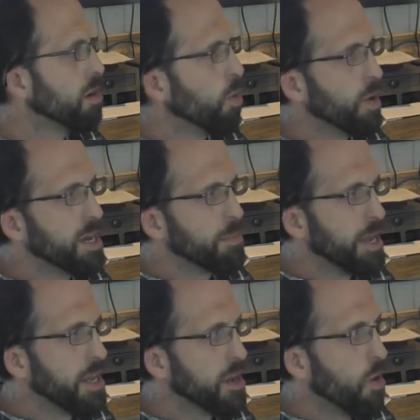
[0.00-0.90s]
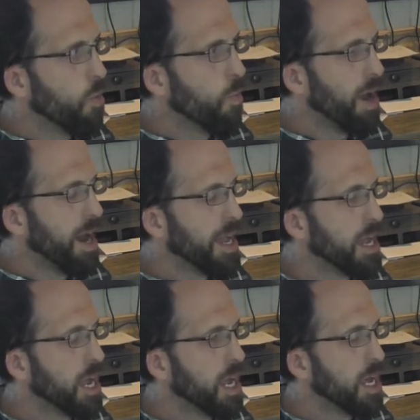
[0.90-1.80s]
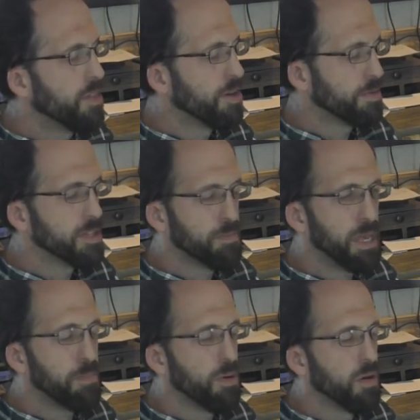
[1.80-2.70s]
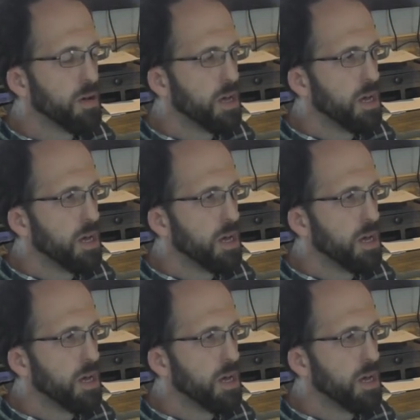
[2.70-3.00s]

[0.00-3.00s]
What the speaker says: Wait a minute. Why? They're people.